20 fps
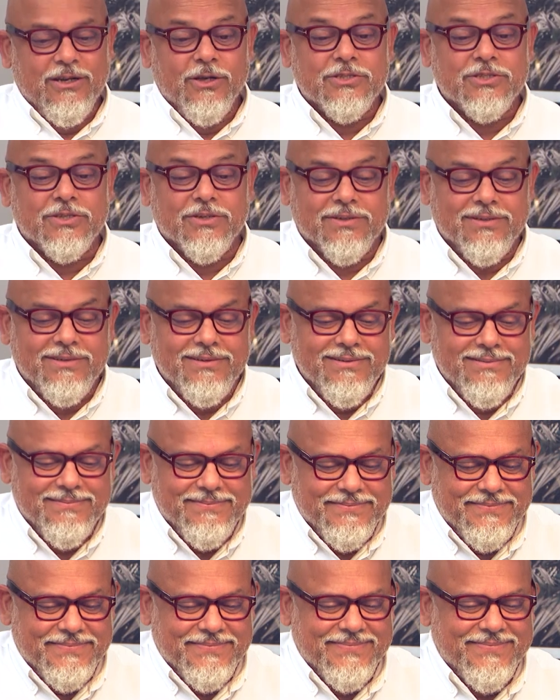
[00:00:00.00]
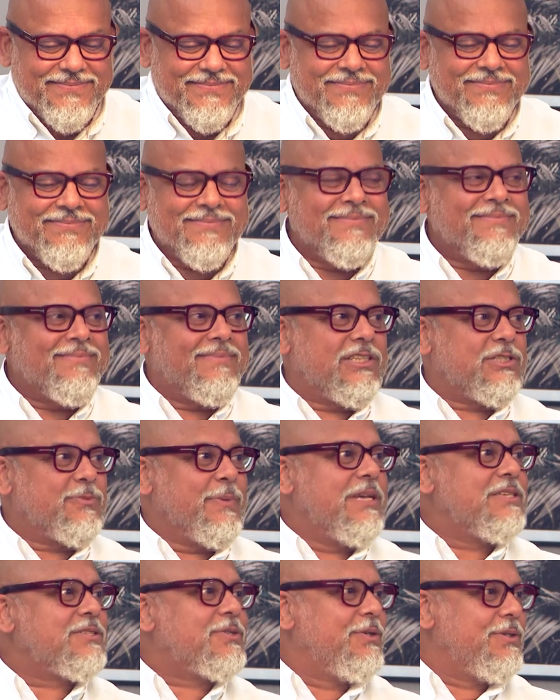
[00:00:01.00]
Looks good. Thank you, Anik. You're kind.
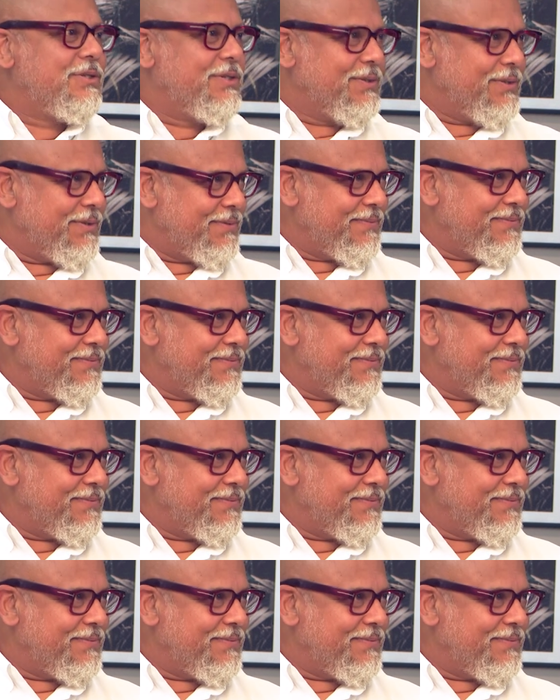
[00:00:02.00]
Smells good too.